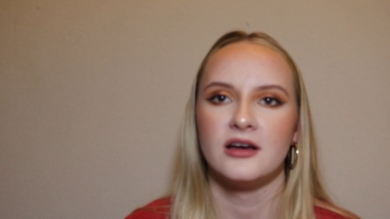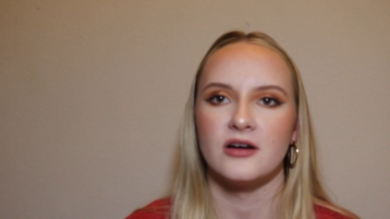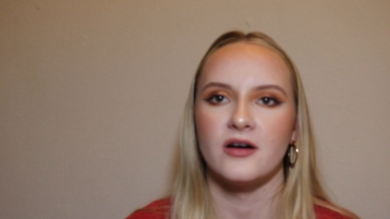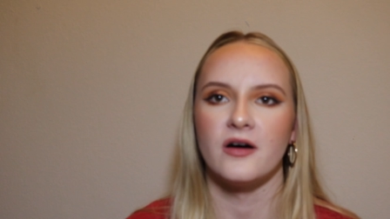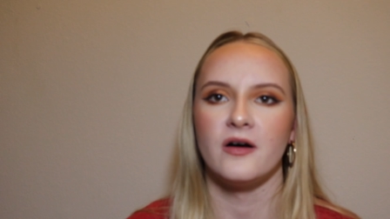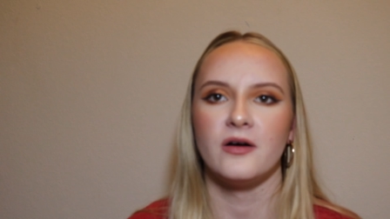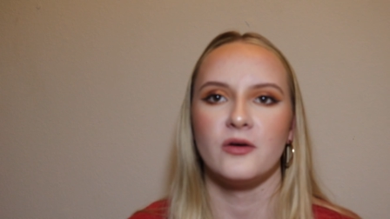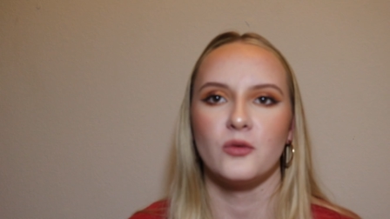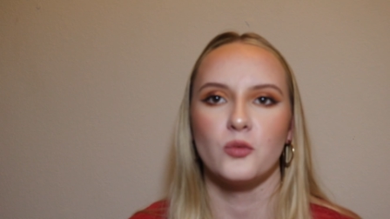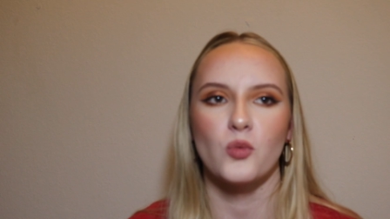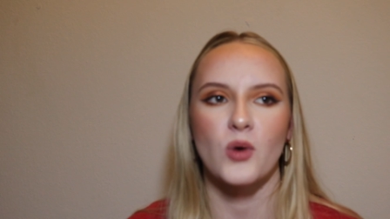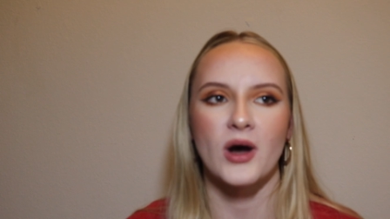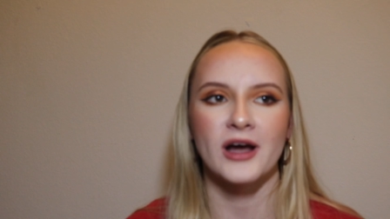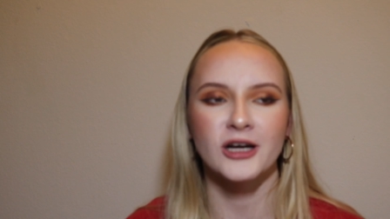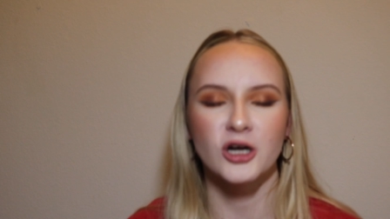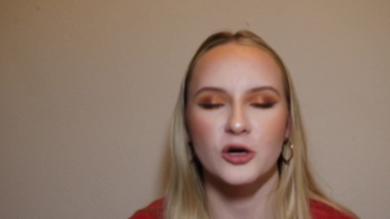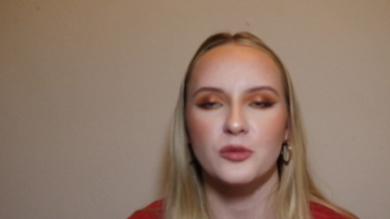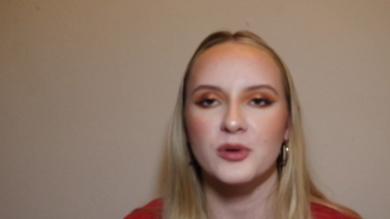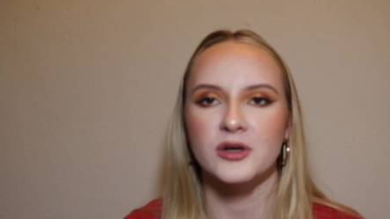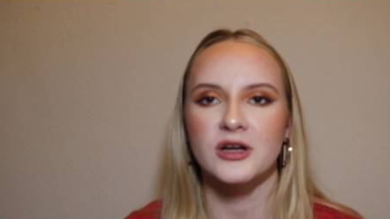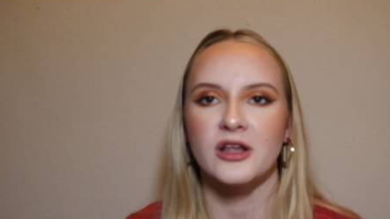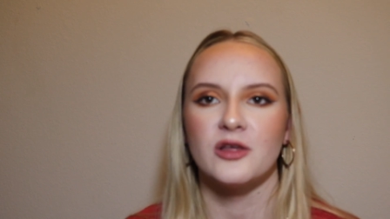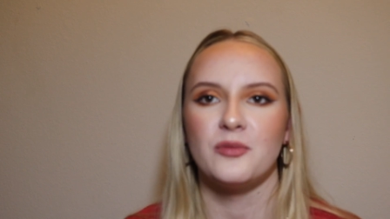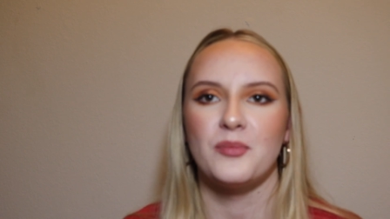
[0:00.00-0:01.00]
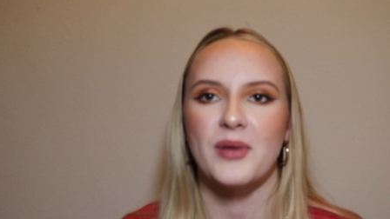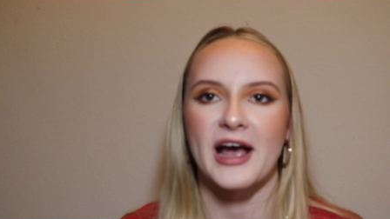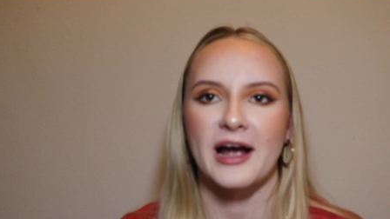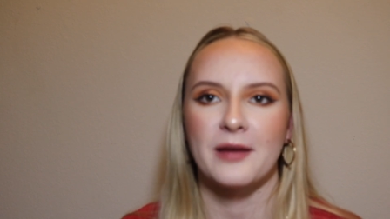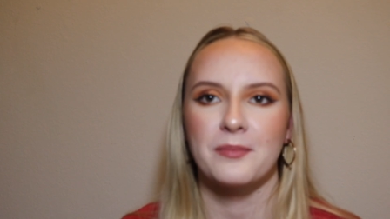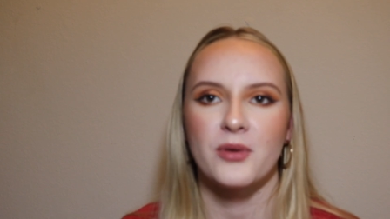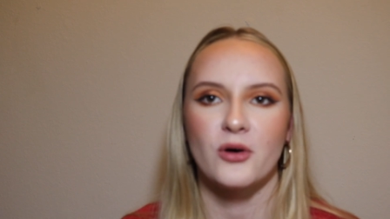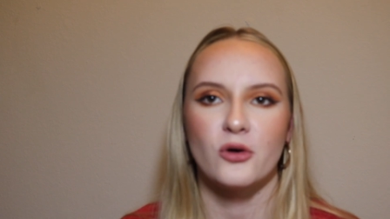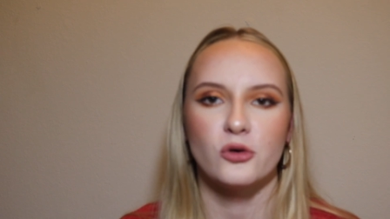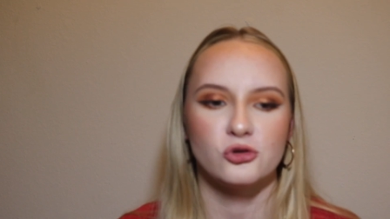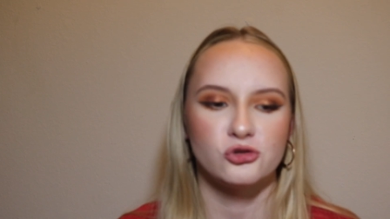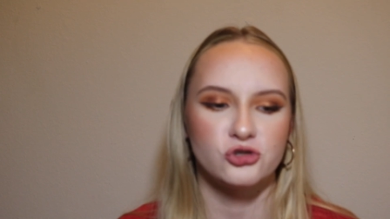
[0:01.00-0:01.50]
wide open on the
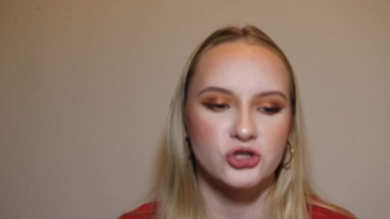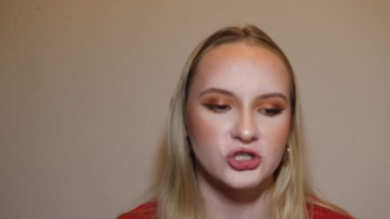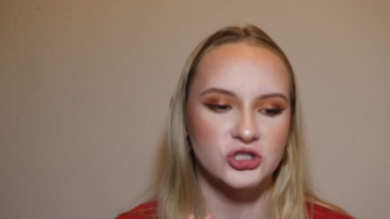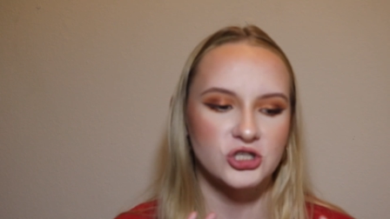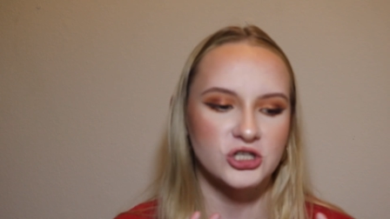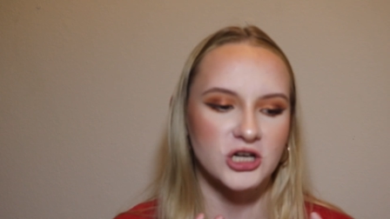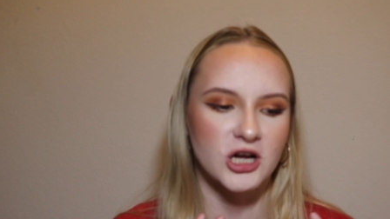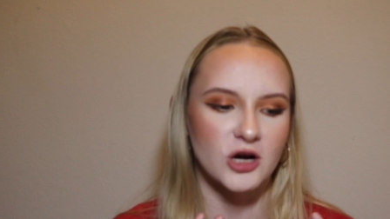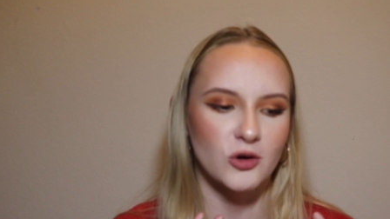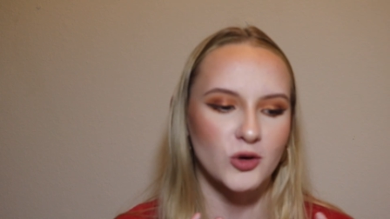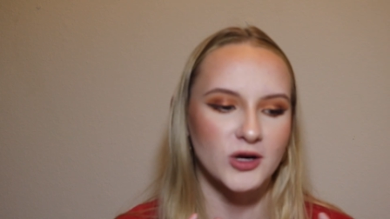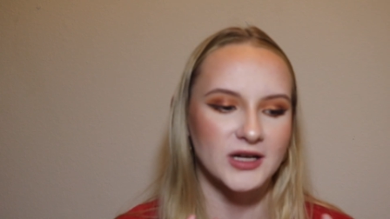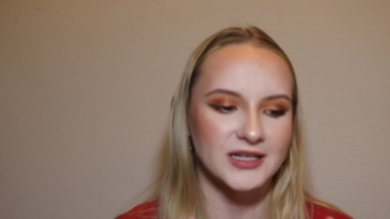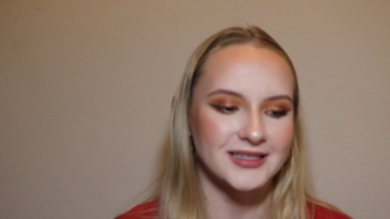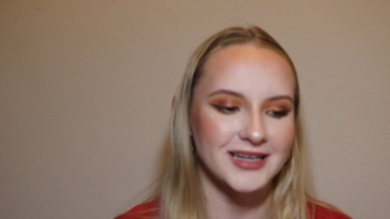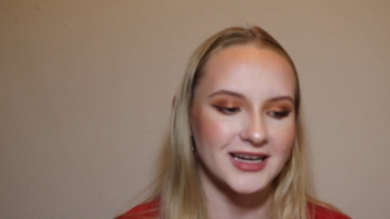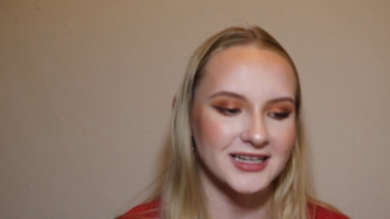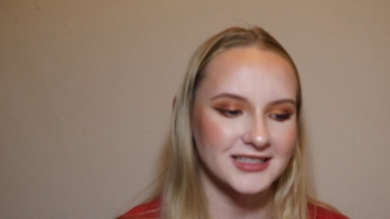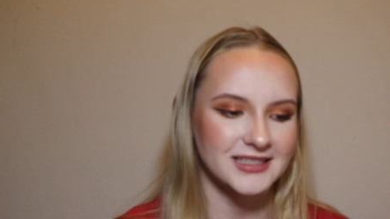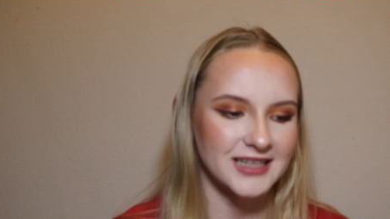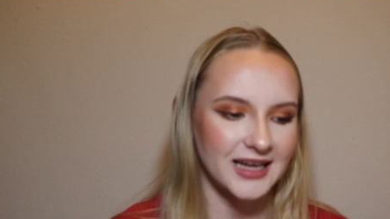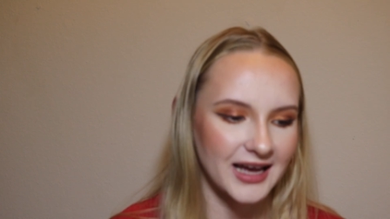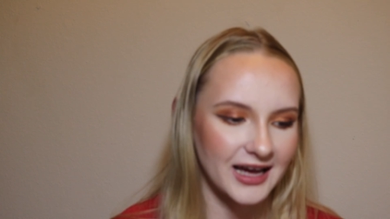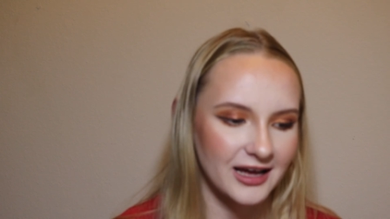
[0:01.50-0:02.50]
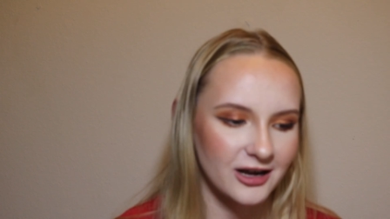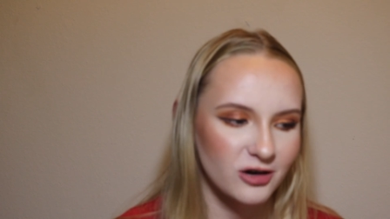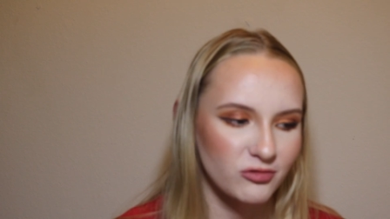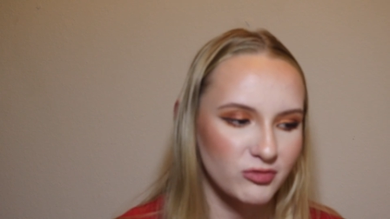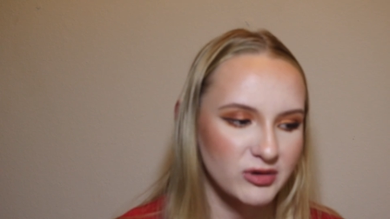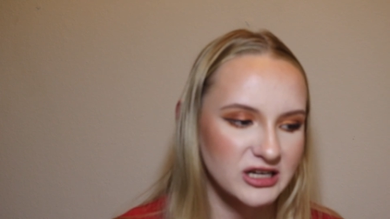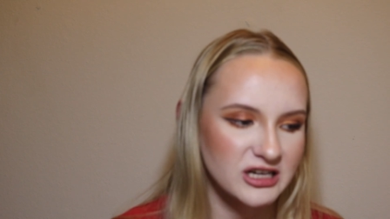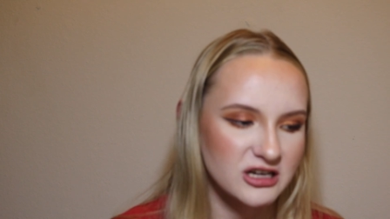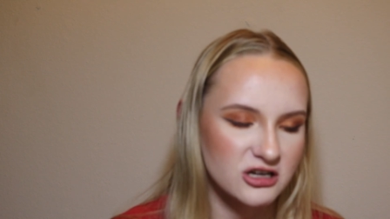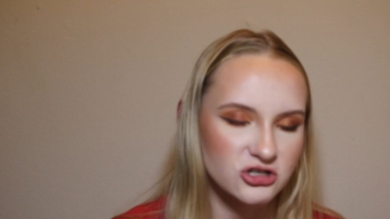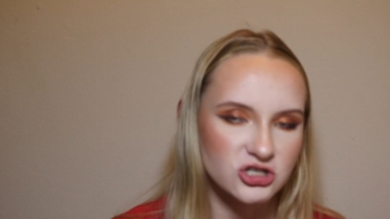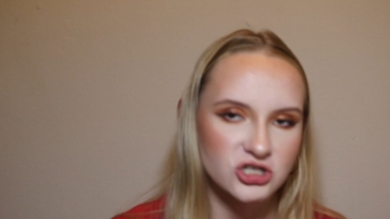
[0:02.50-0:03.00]
back post just to go contest a header
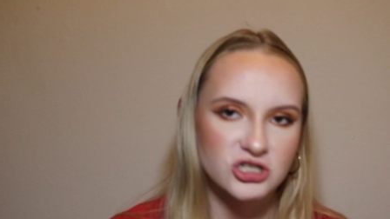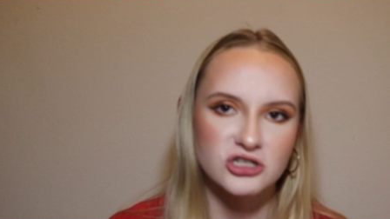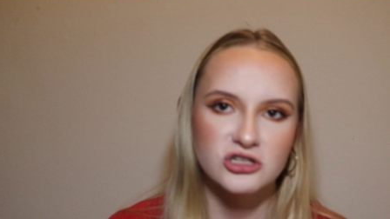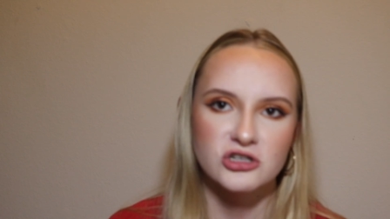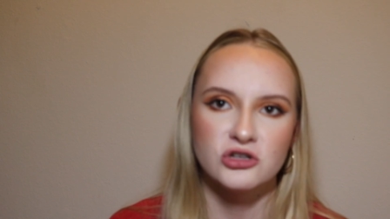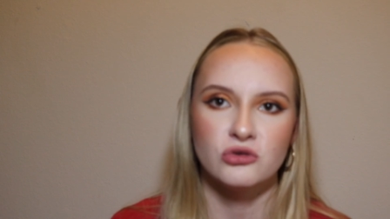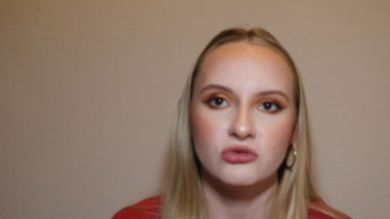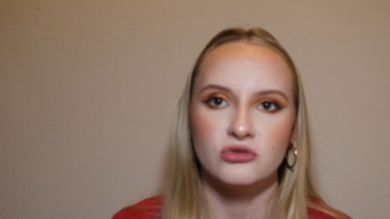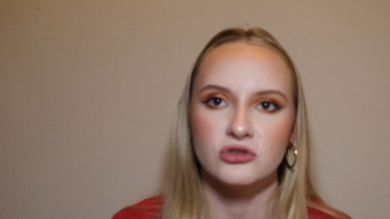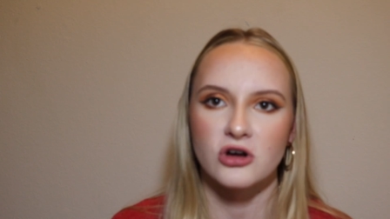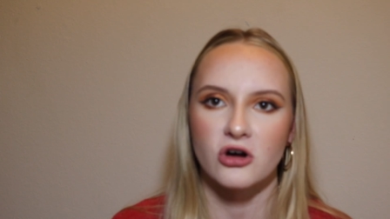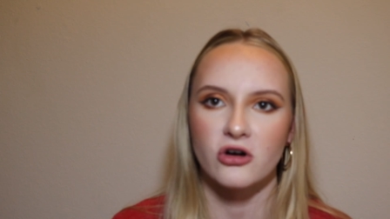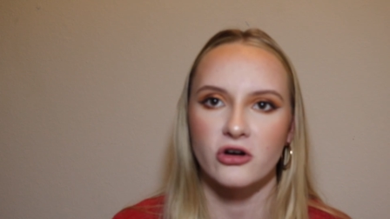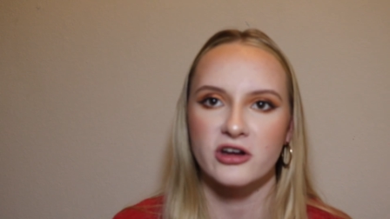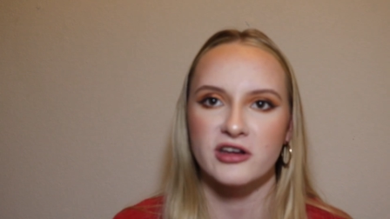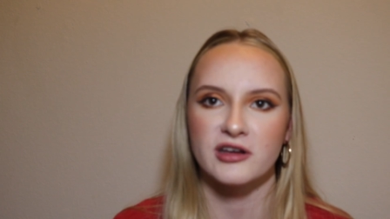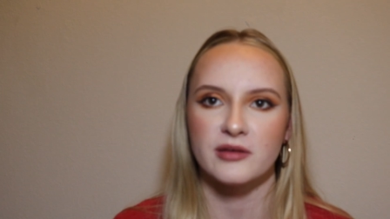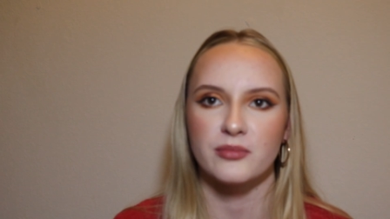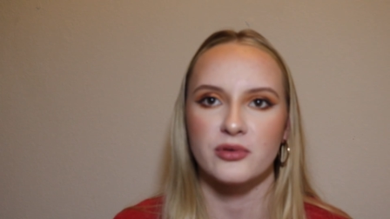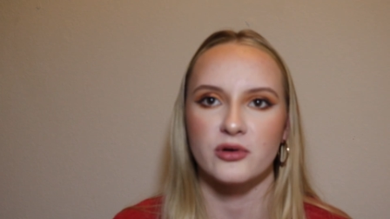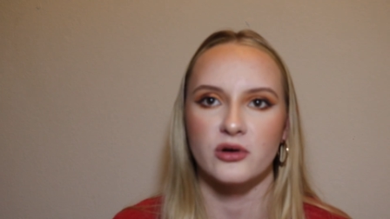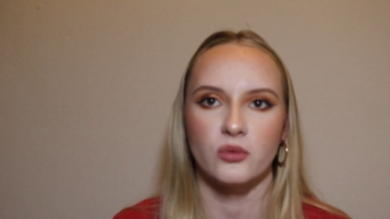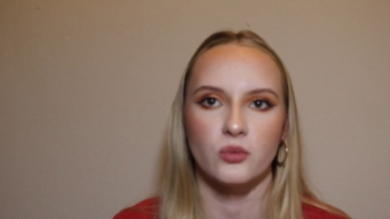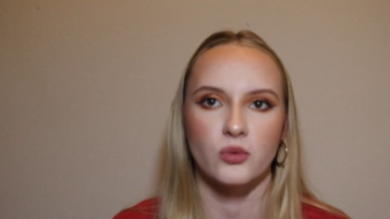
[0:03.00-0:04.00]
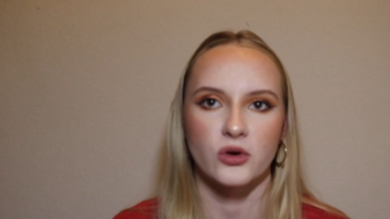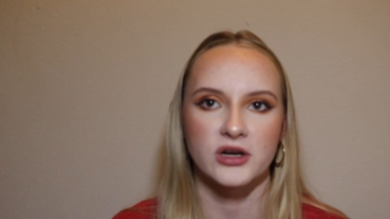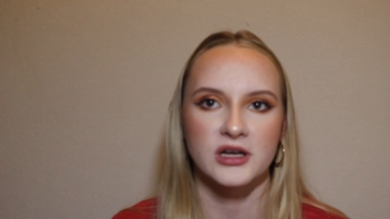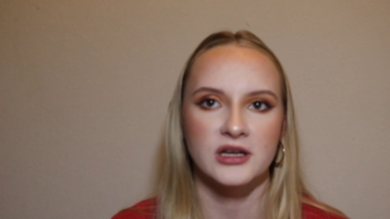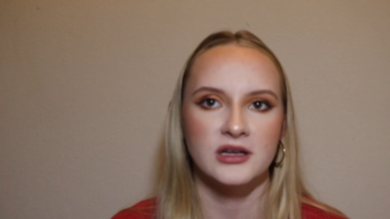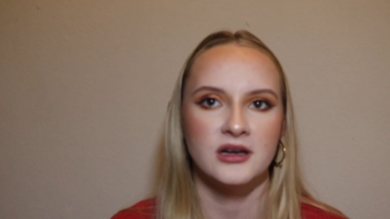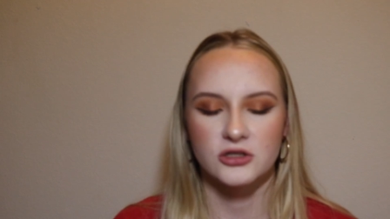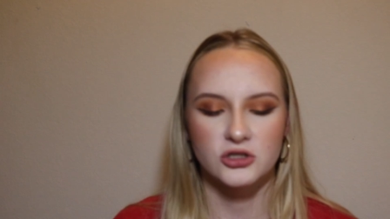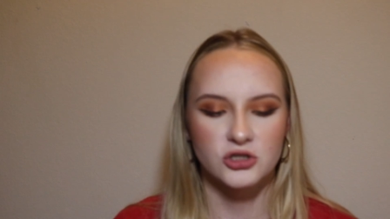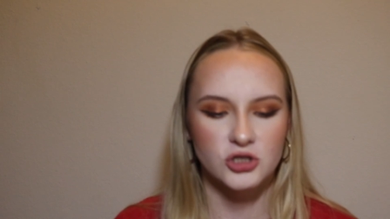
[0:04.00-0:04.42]
because she knew Dahlkemper wouldn't